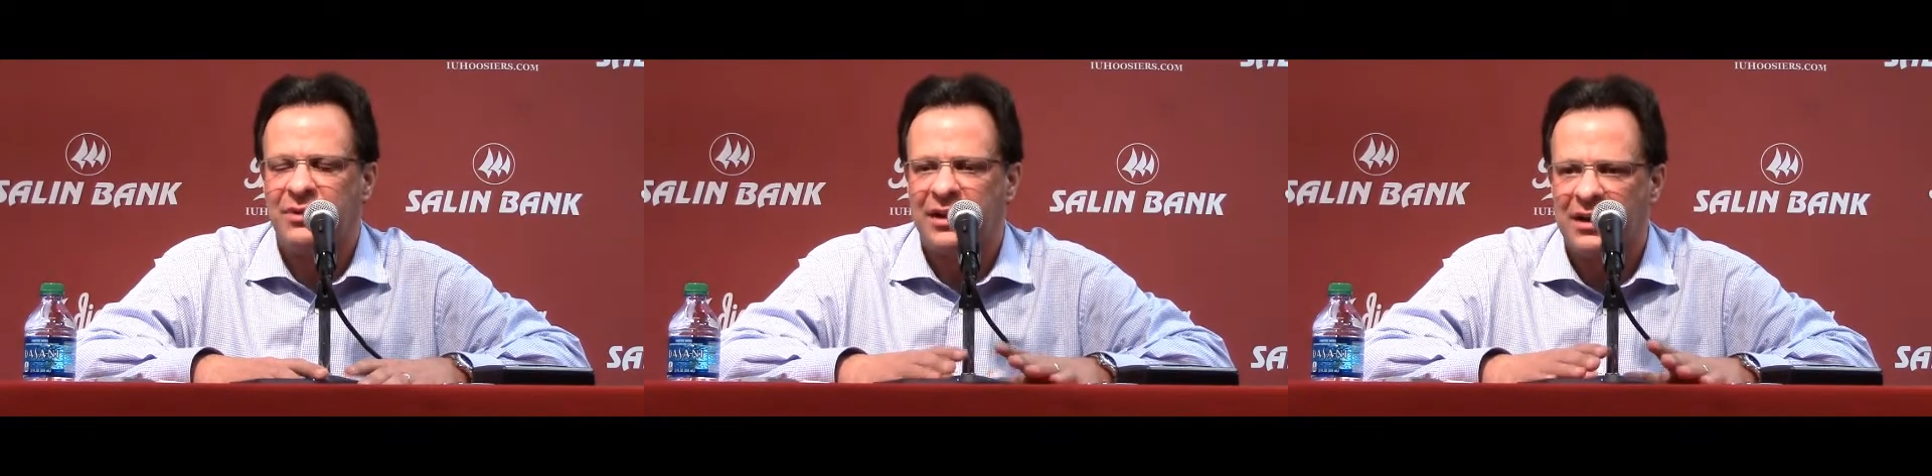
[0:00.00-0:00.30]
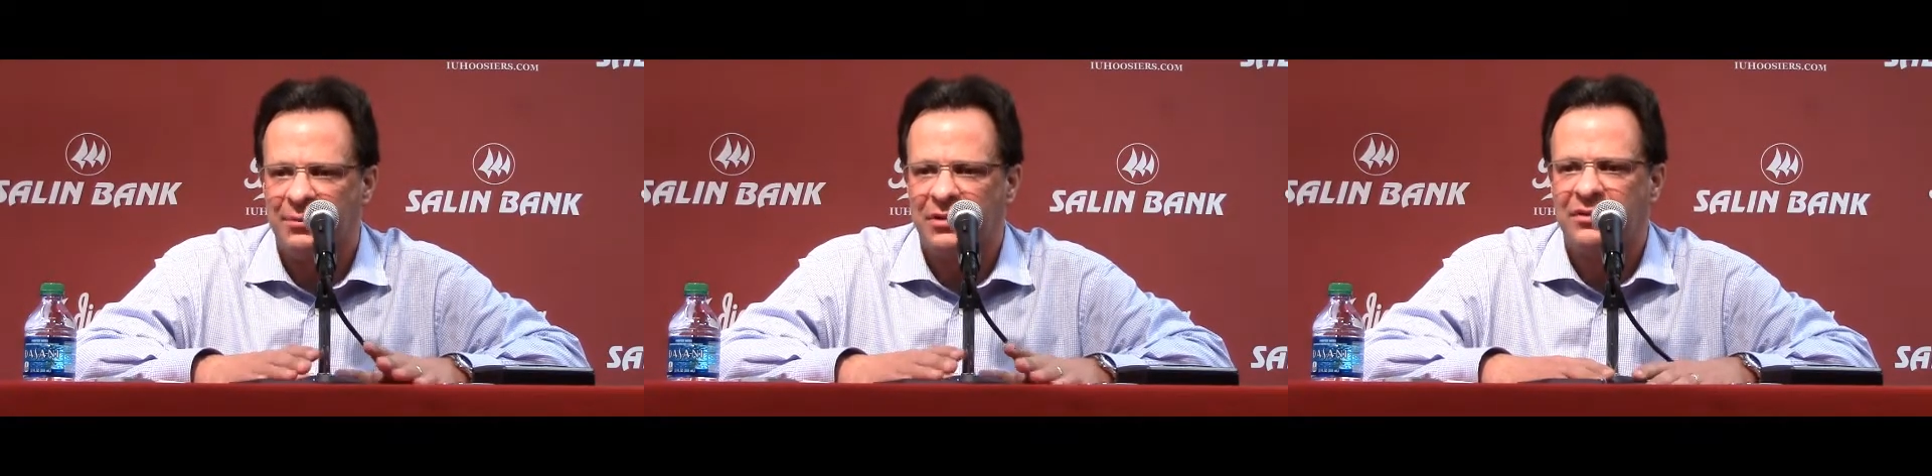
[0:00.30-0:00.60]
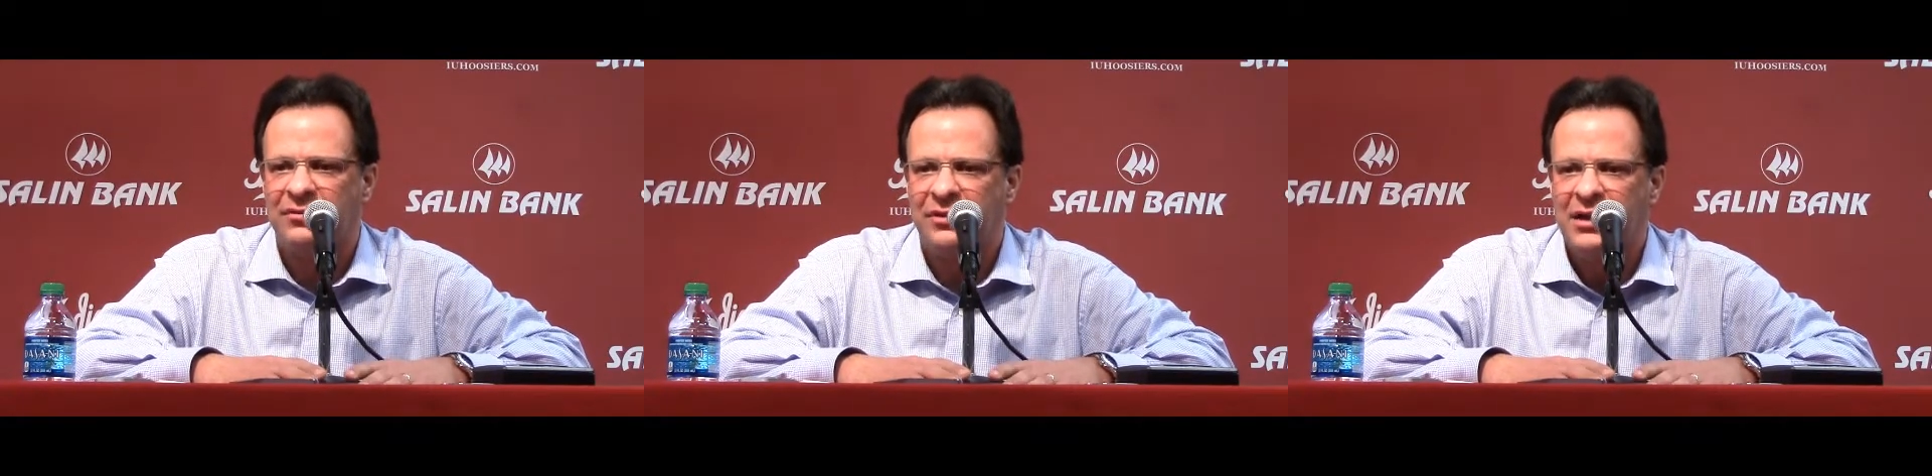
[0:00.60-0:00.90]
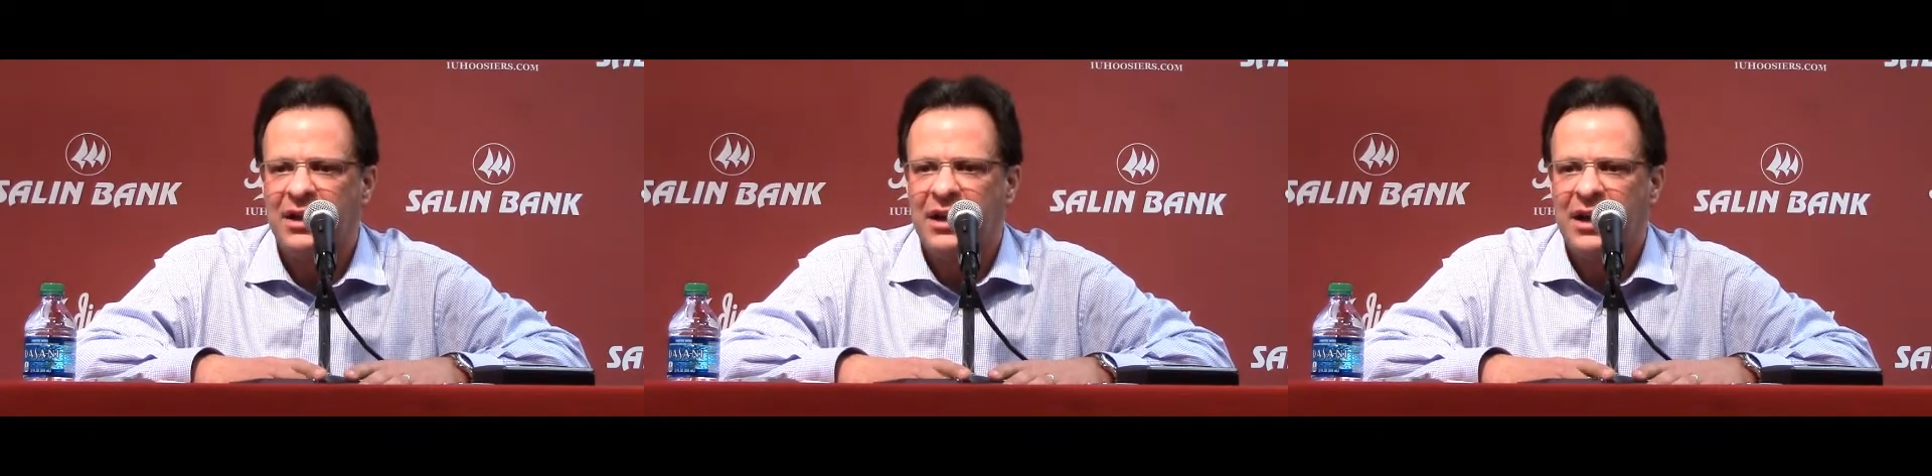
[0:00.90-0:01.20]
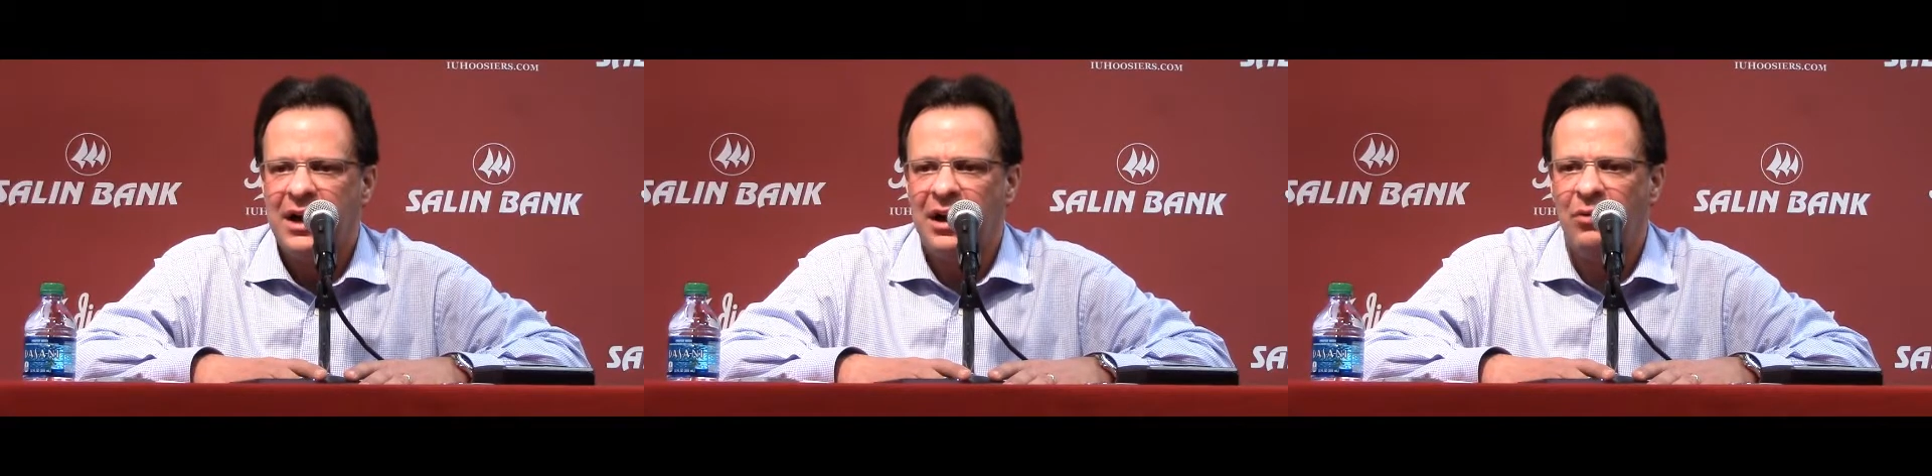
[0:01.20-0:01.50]
I mean, a couple of
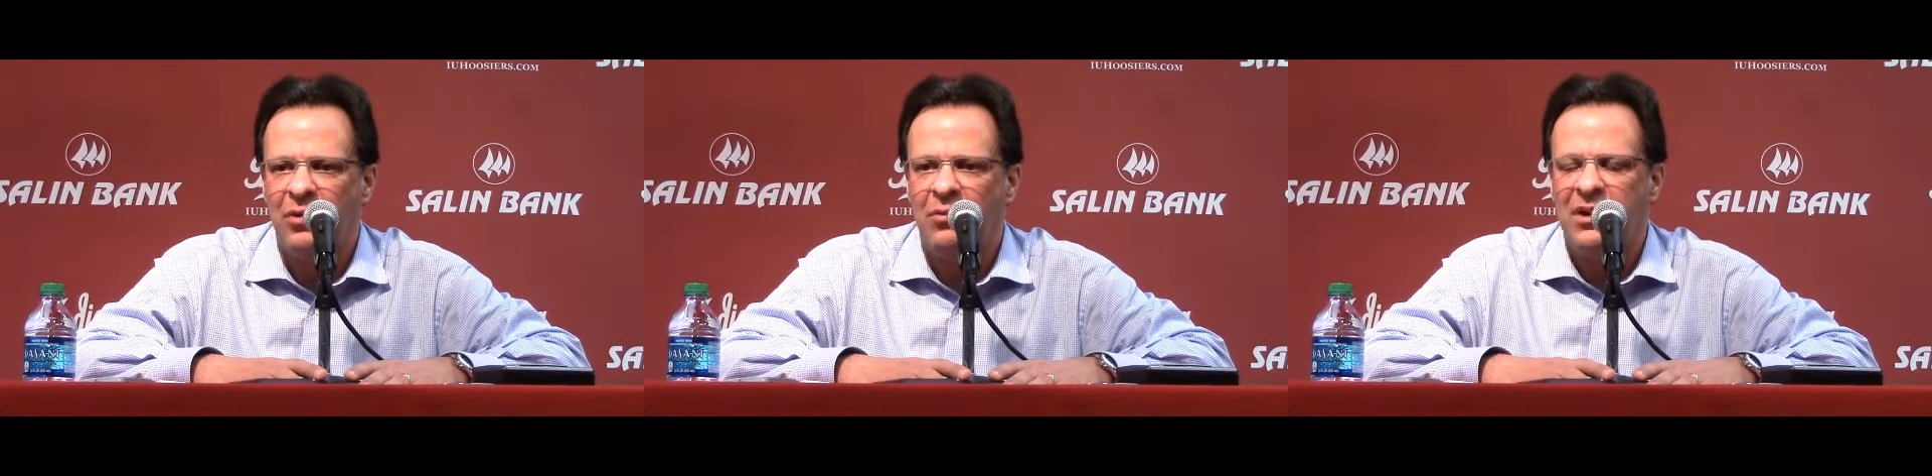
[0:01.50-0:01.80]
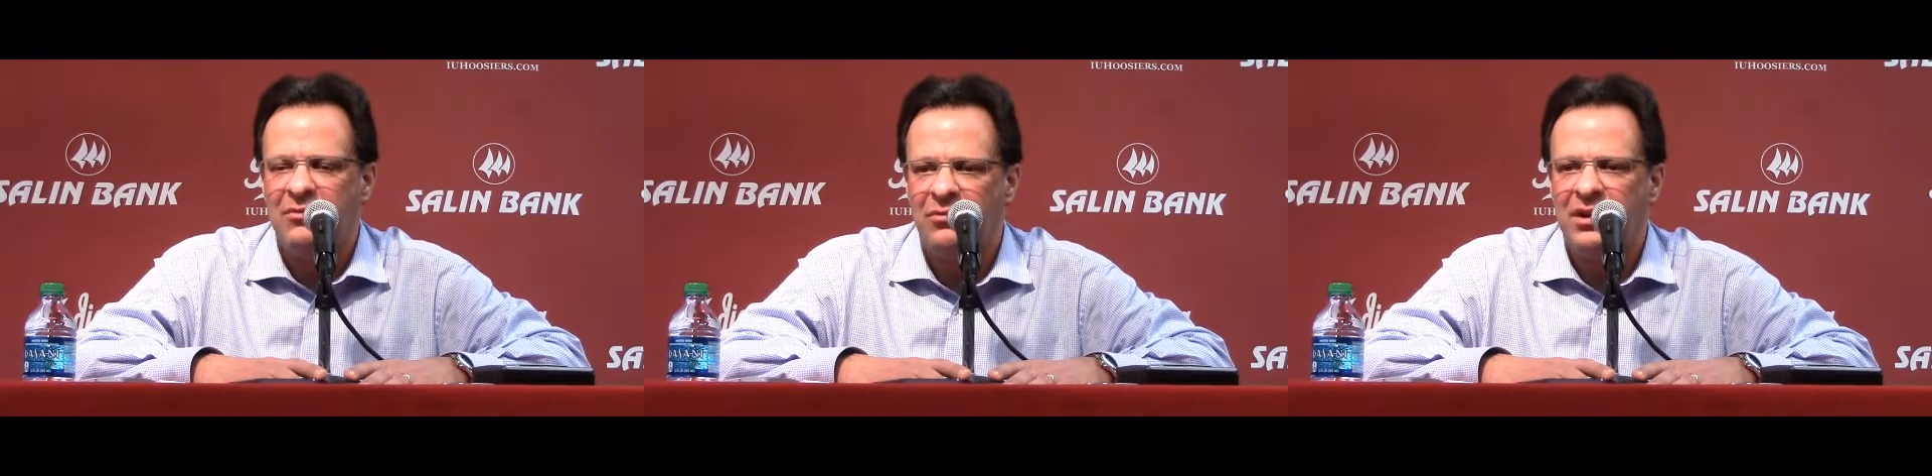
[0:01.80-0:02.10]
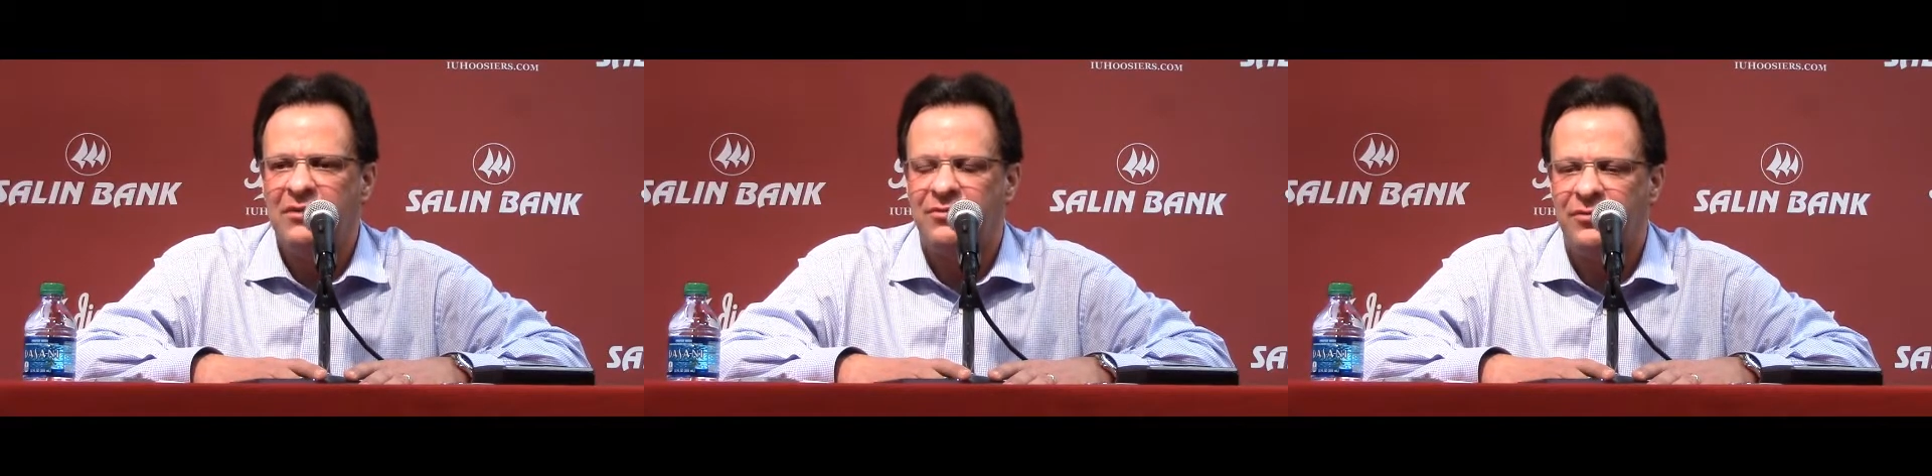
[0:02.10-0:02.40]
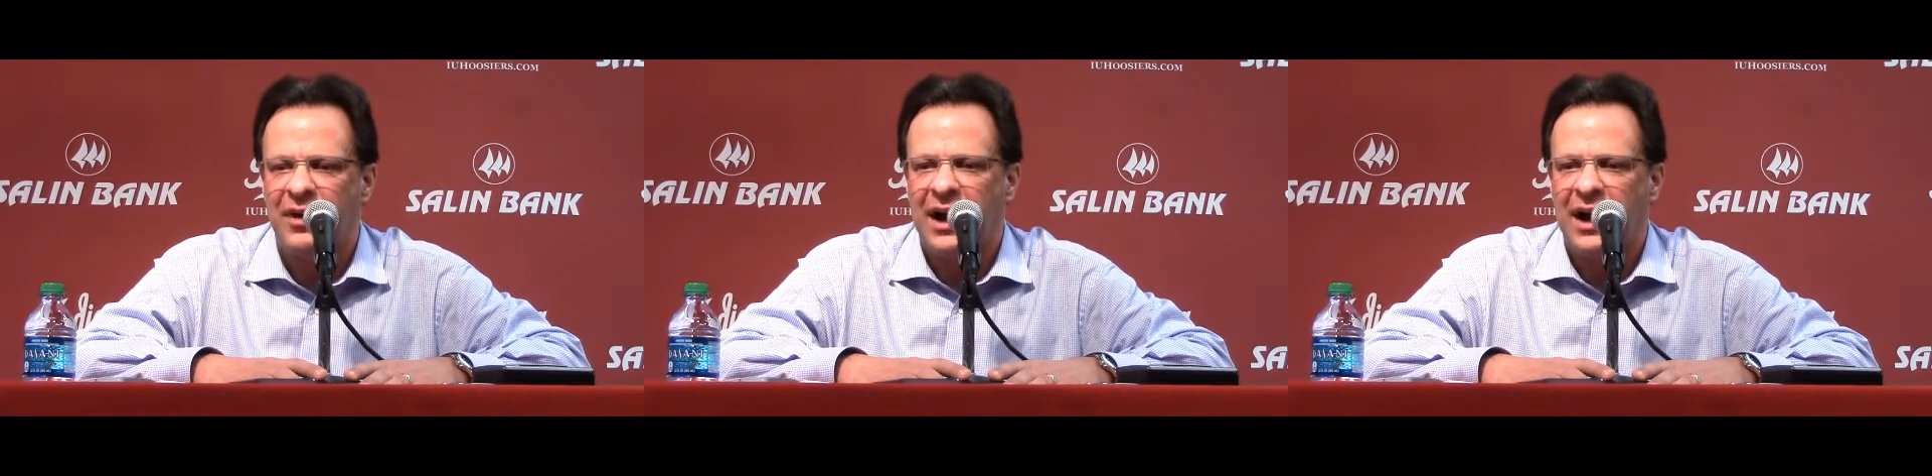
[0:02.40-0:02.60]
uh, we, have we,